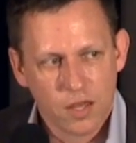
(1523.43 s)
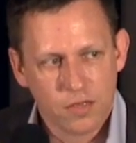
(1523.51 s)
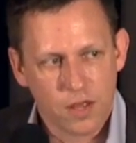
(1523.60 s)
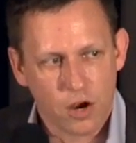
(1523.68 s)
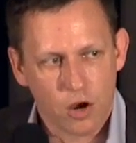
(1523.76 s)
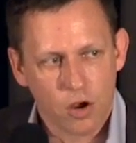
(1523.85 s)

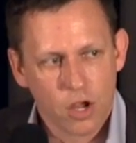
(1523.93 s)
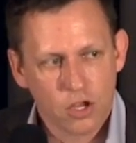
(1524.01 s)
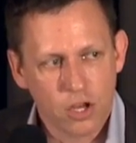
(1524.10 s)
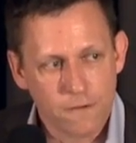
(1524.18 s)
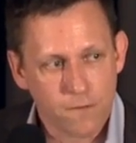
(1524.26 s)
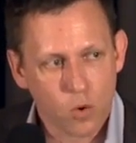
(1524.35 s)
that are
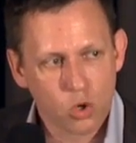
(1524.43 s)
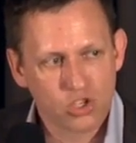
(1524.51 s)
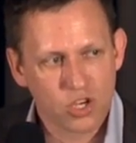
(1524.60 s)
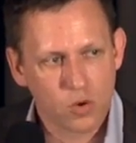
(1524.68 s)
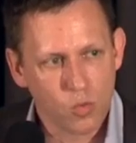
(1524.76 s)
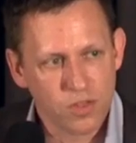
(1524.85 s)

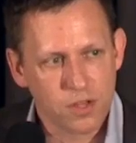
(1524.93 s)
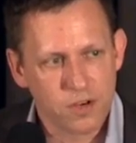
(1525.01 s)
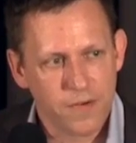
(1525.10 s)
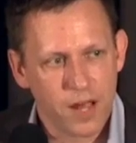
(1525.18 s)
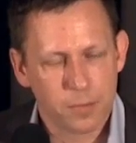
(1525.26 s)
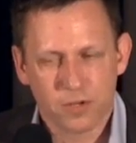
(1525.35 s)
converging with the
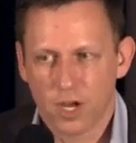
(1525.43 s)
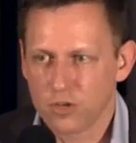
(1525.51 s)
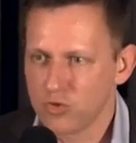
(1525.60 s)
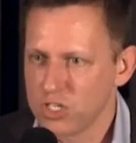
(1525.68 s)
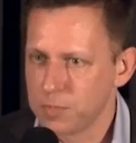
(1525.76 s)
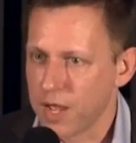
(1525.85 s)
developed
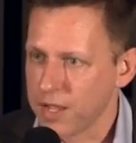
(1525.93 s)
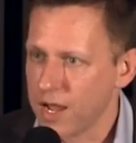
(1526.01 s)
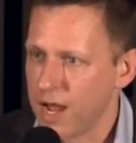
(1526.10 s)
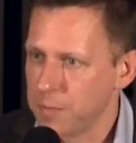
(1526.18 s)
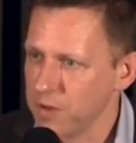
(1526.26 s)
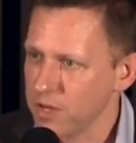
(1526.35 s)
countries by
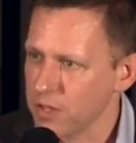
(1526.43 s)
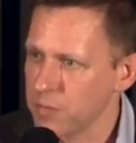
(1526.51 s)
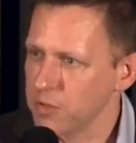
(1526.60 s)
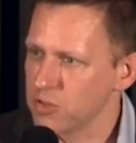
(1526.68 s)
copying them.